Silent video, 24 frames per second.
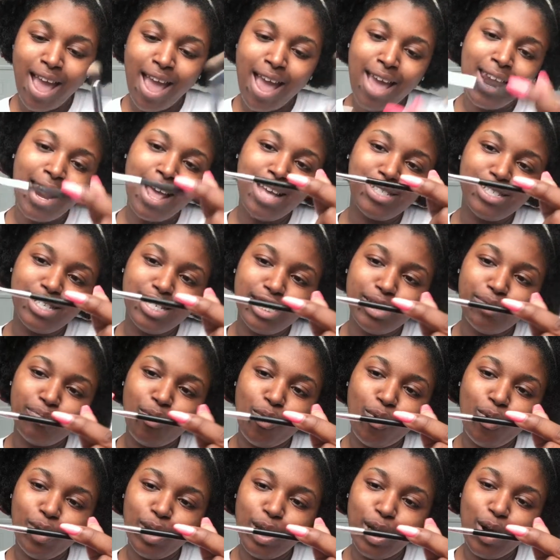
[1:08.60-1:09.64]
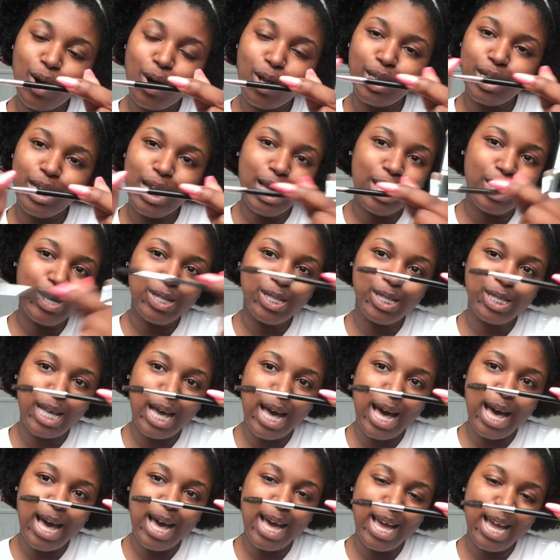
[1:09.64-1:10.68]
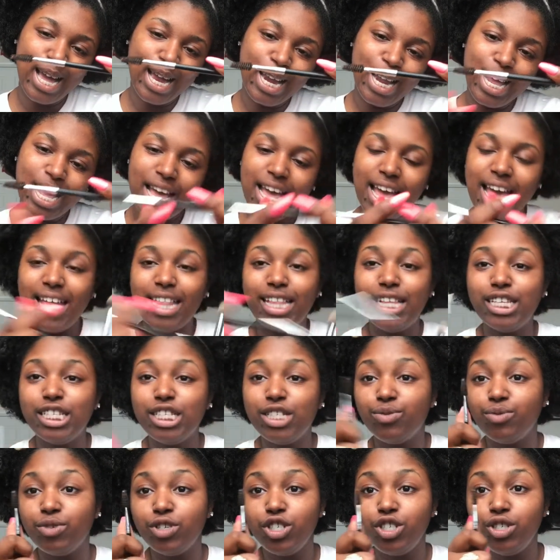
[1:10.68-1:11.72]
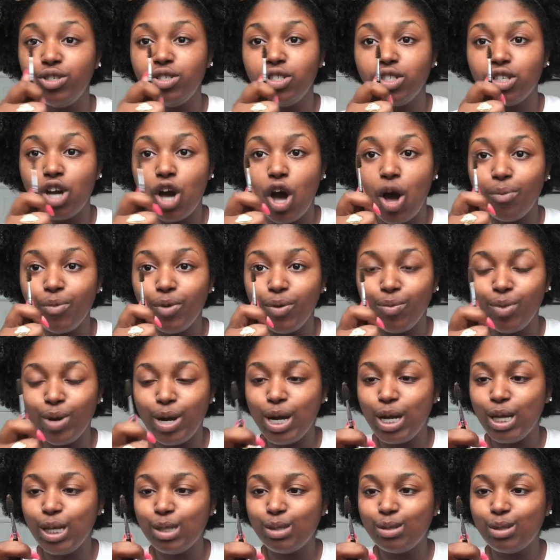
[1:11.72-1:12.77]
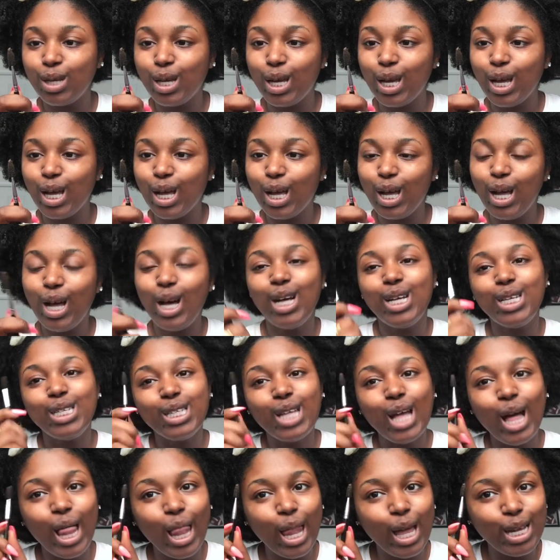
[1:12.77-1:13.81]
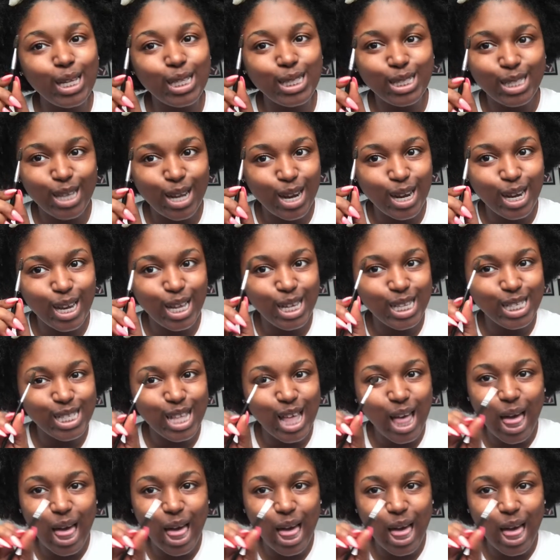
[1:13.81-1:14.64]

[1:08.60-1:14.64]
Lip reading: And as a spoolie on the other side. This is what you use to comb your brows with. Oh, a little dirty.